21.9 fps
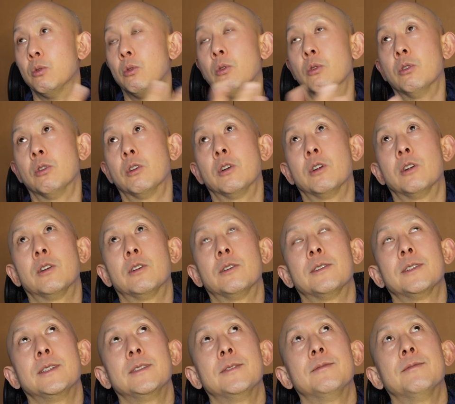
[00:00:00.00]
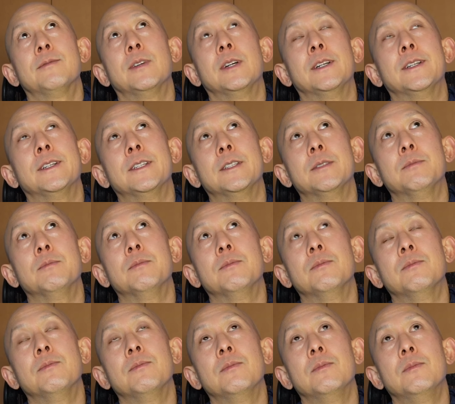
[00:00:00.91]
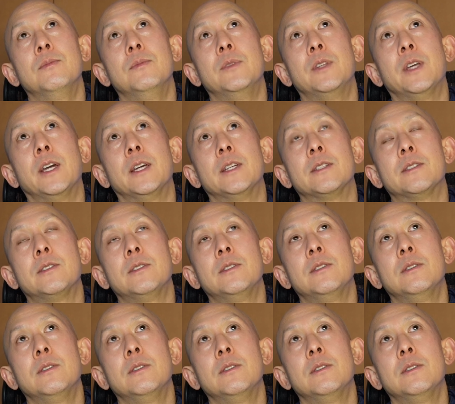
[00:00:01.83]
or that